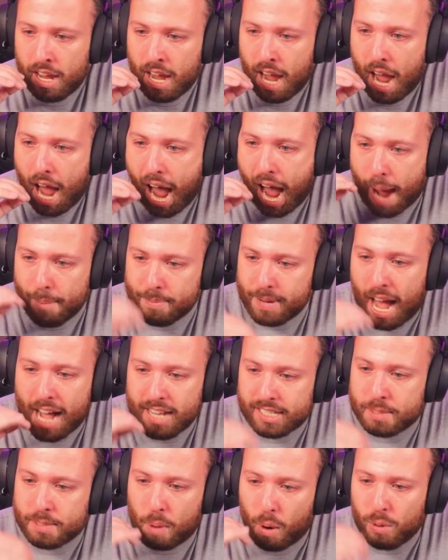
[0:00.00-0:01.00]
I'm not
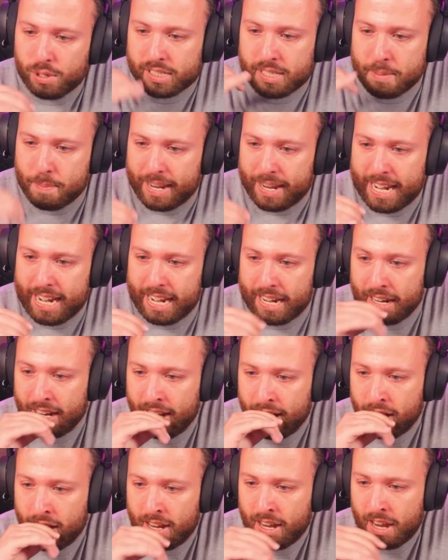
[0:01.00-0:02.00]
supposed to be
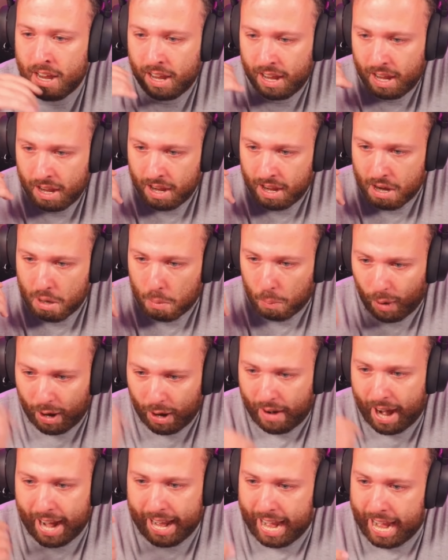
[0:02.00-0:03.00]
where
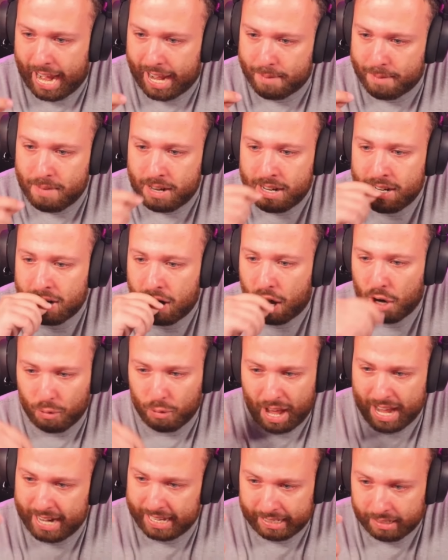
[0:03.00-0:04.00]
I am
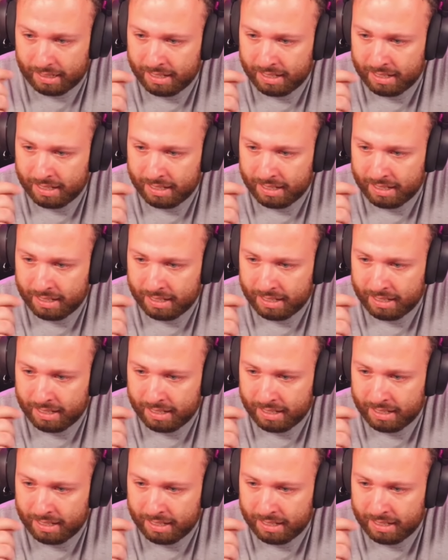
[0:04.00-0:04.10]
already.